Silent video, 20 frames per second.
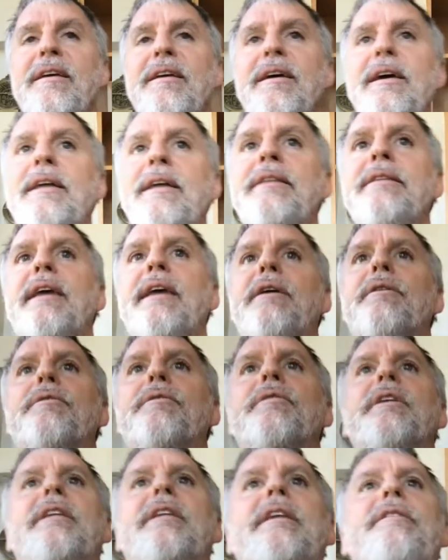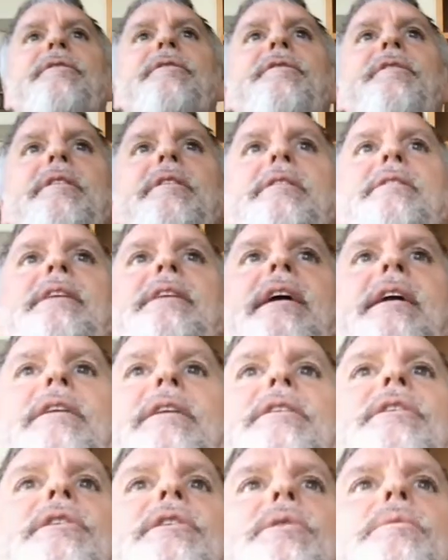And that really feels like,
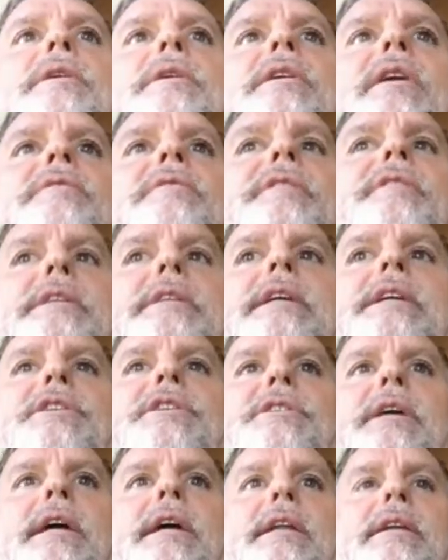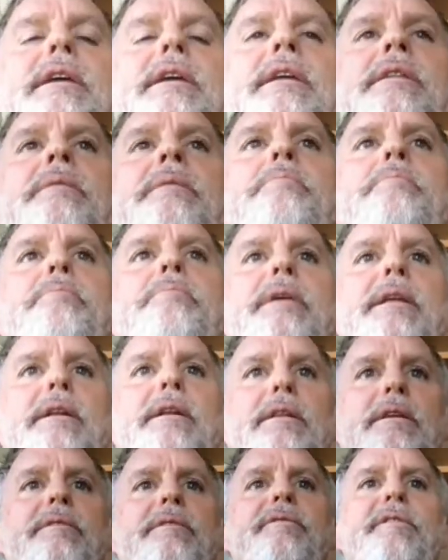we often teach that in the
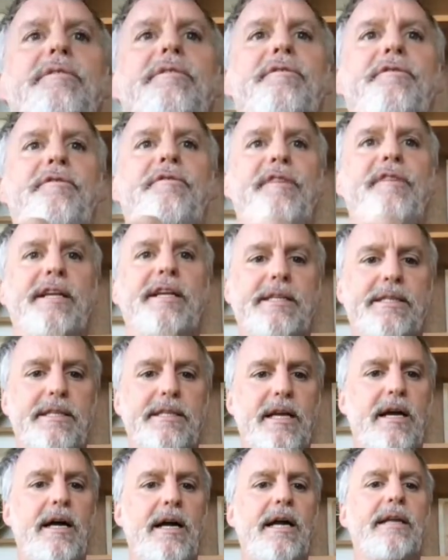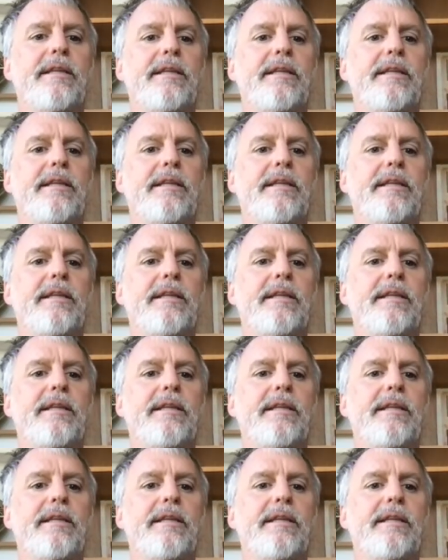middle of the fixed sign,